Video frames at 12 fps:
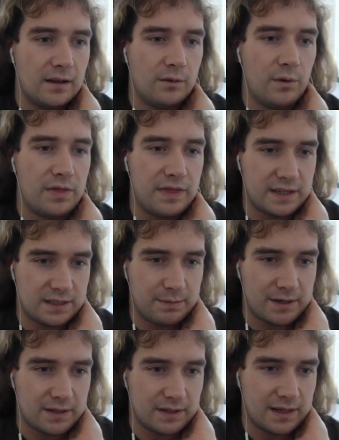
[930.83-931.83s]
with this
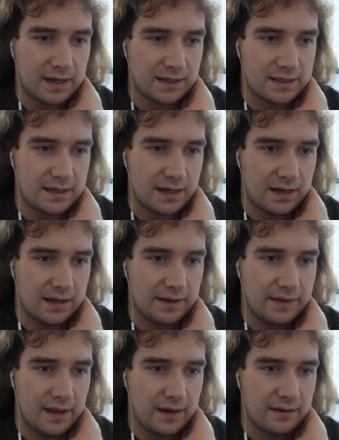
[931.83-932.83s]
special attack stat,
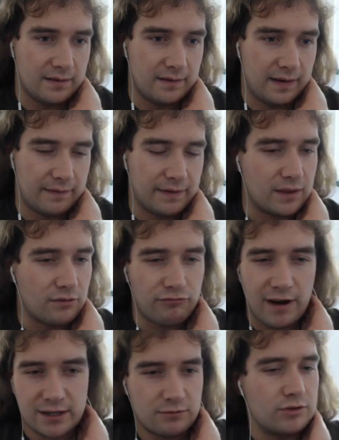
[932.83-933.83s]
and then I think the
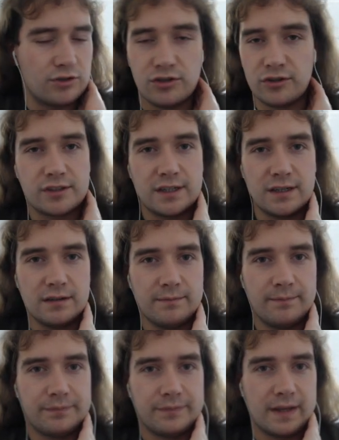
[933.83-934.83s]
rest was just
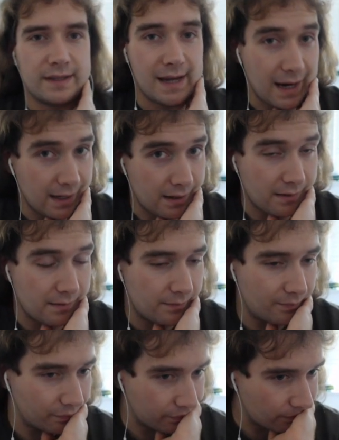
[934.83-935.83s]
in attack.
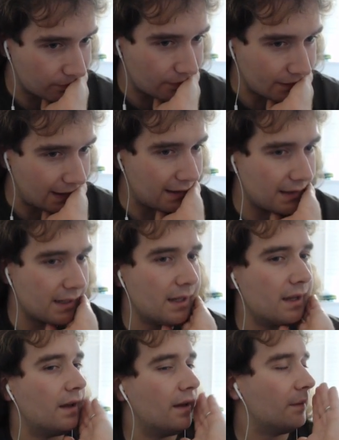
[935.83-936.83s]

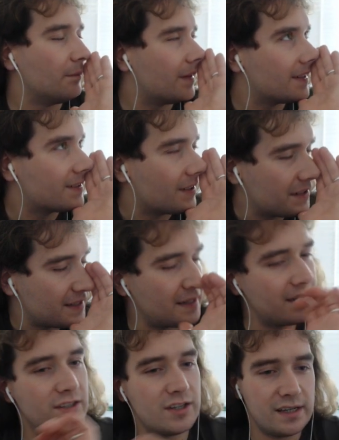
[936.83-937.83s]
So I
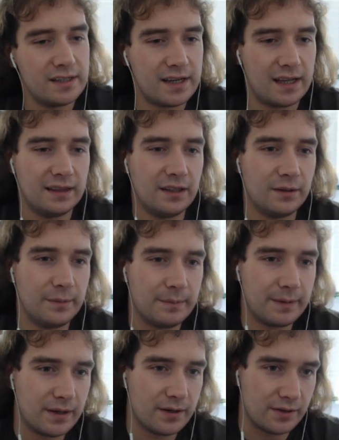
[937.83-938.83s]
decided to change that a little bit
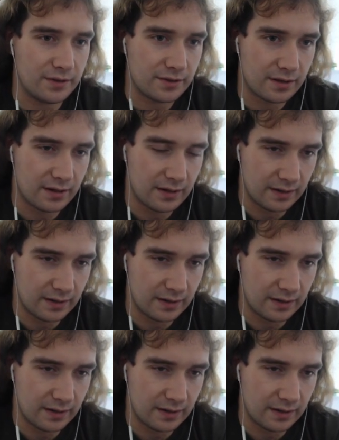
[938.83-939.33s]
because,